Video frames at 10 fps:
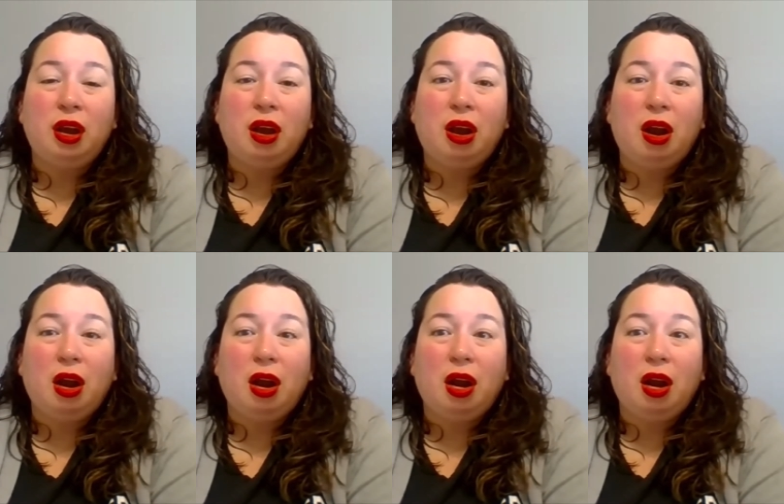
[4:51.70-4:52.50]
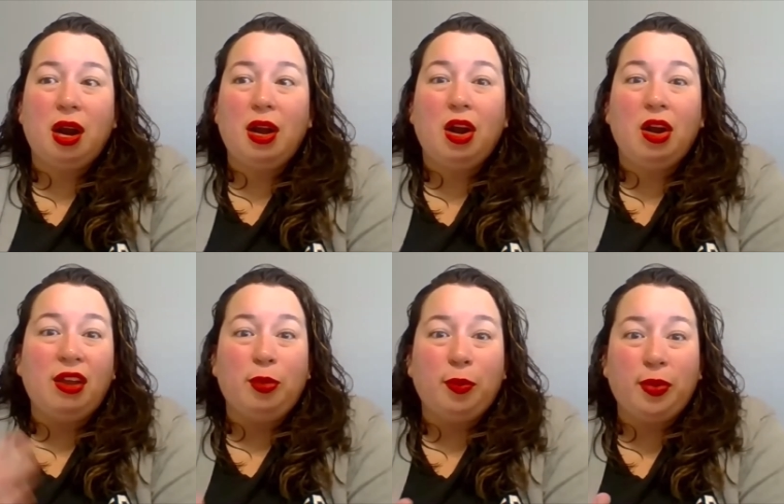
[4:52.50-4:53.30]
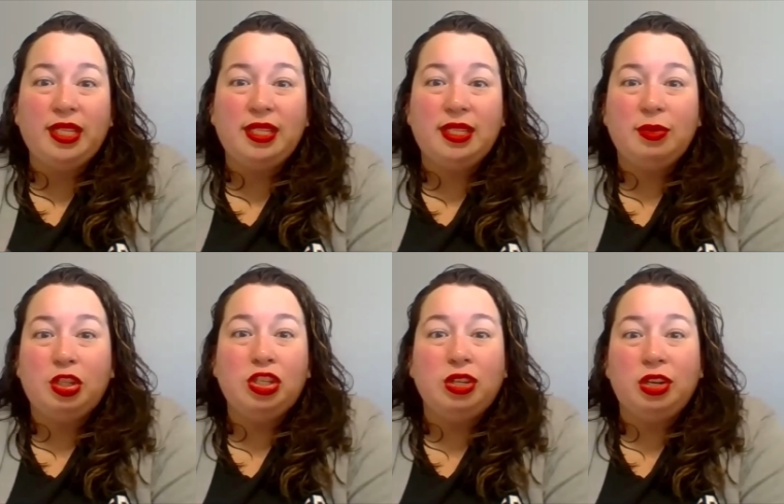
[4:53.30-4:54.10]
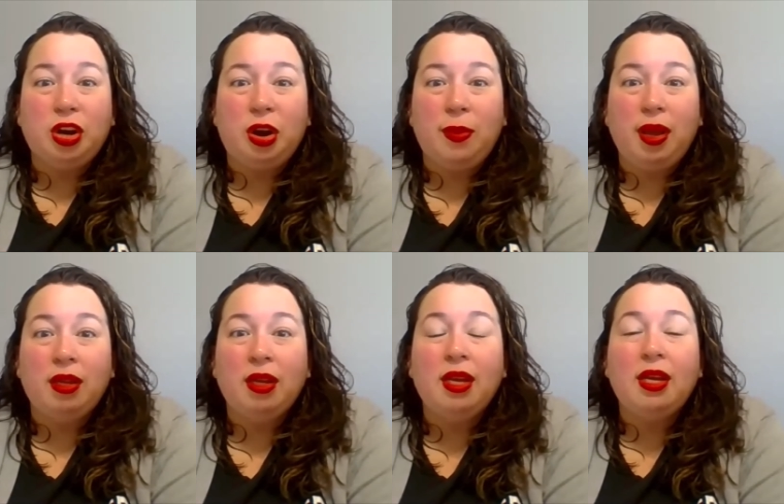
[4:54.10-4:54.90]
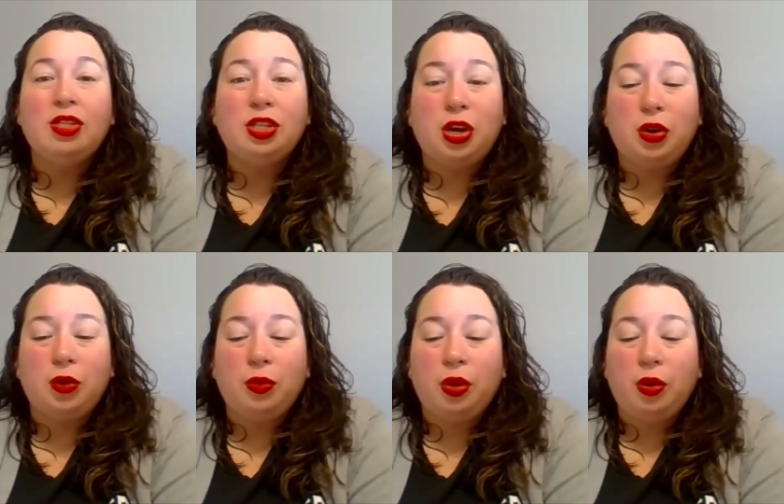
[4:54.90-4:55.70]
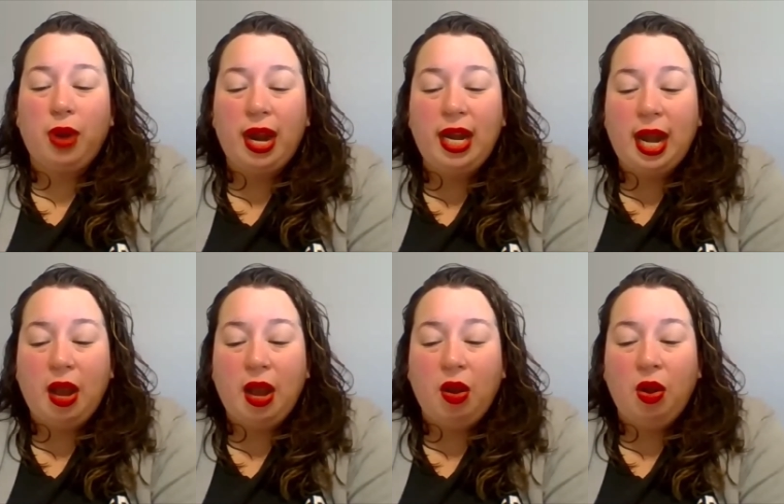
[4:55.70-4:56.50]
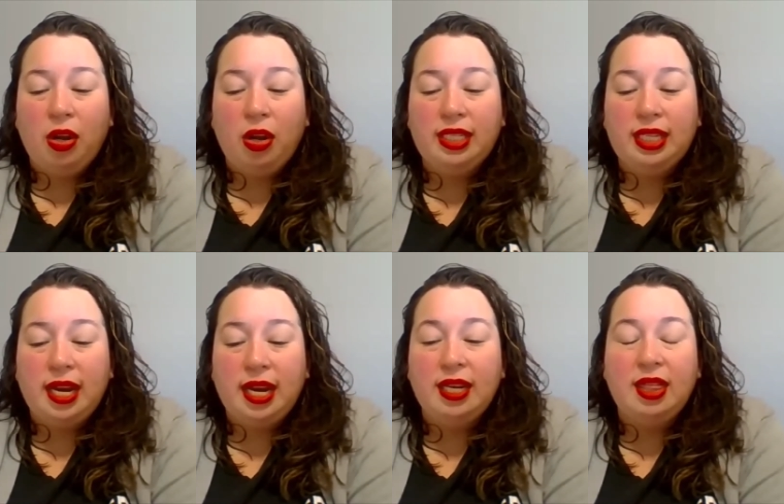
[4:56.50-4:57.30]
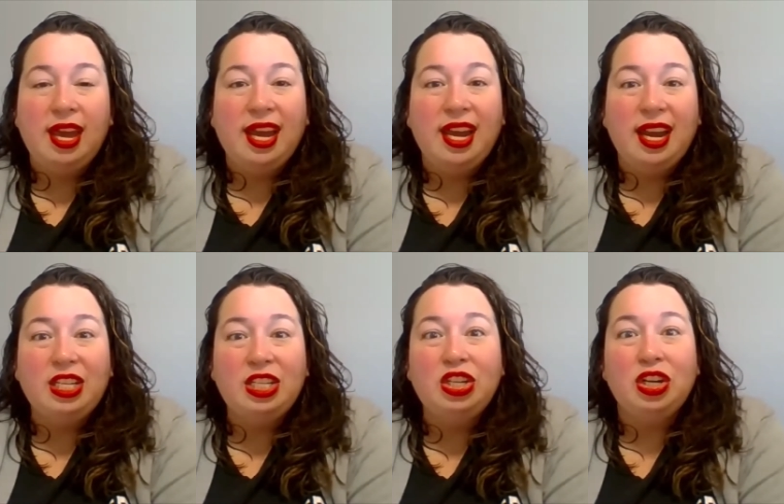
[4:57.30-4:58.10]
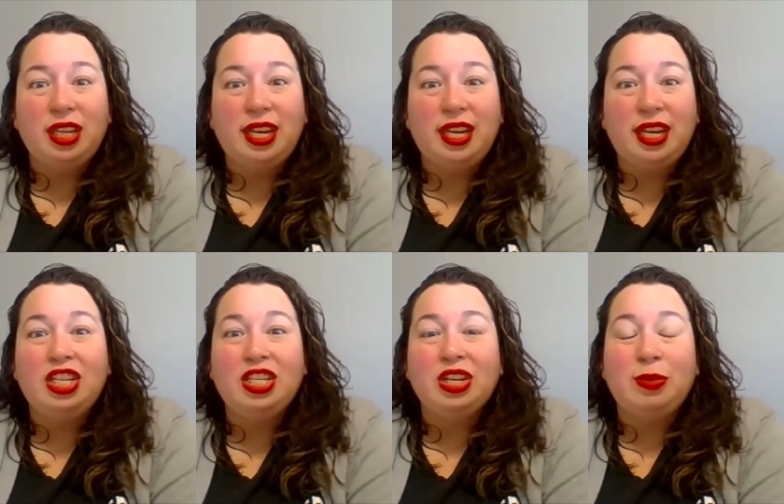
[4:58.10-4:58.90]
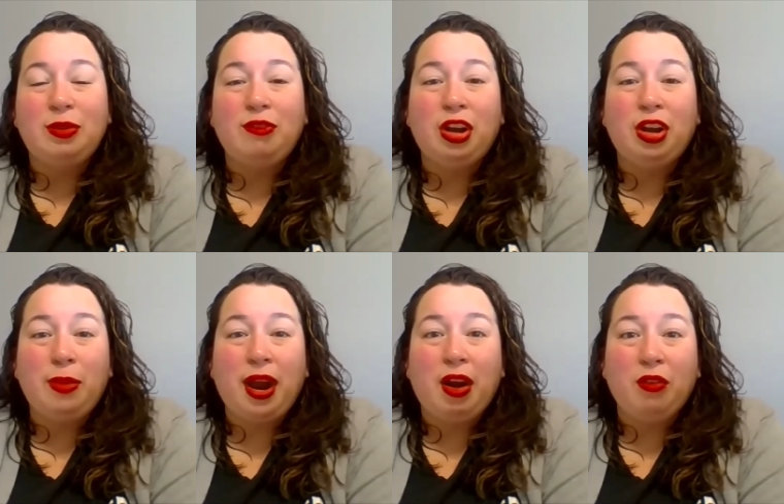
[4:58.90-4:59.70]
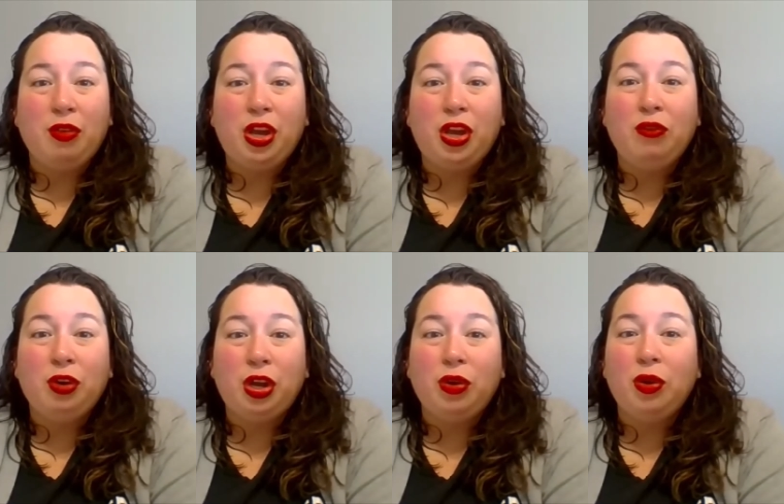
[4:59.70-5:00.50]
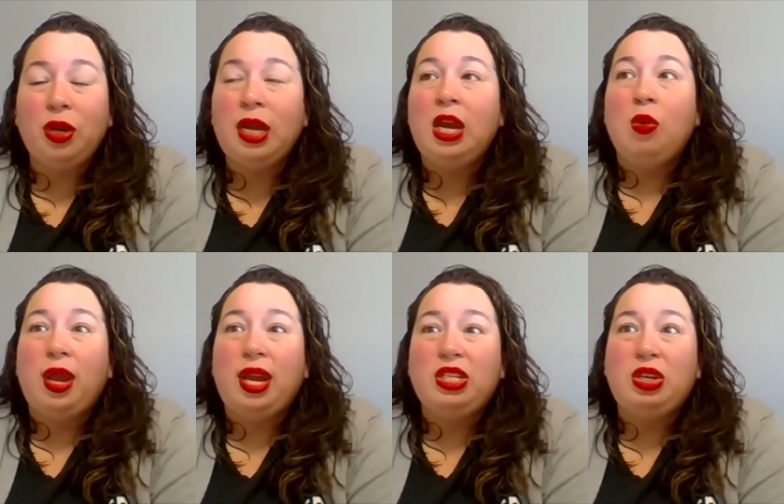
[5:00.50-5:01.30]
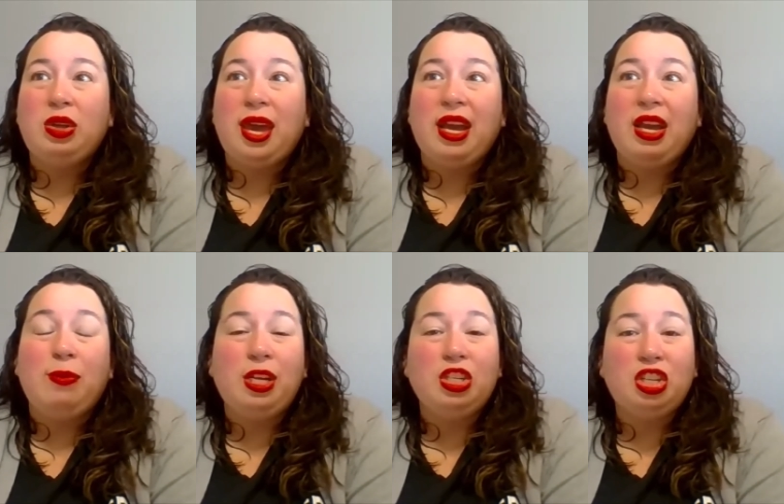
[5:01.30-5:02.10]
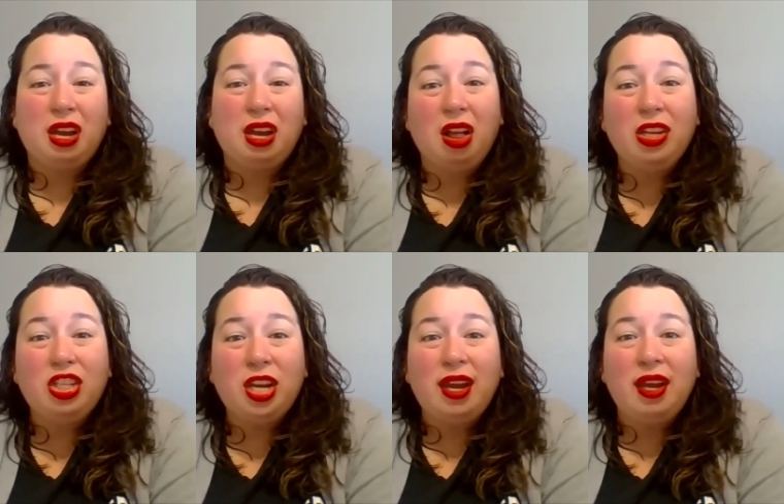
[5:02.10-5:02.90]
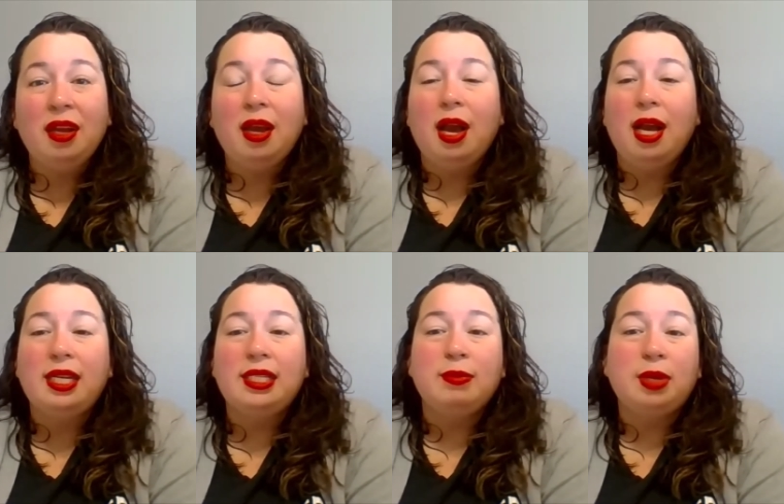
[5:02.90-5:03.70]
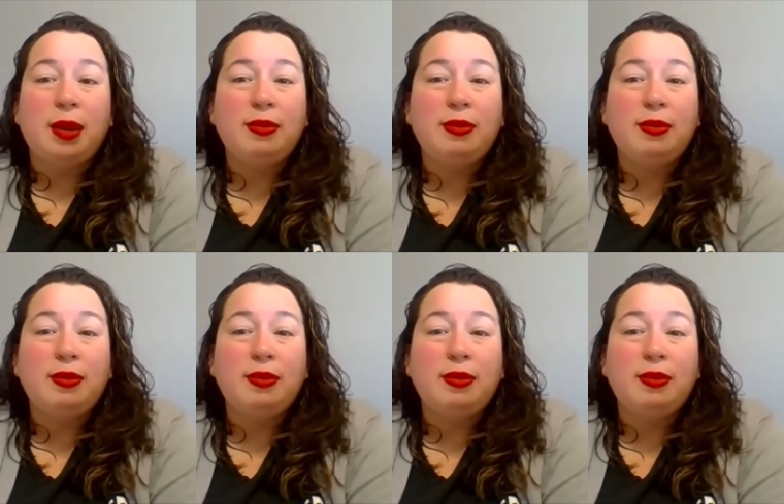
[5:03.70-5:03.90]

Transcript: our life purpose, which is our dharma. So right now, understand that connecting to your lineage is going to be very powerful for you. Ways to do that could be genealogy, sometimes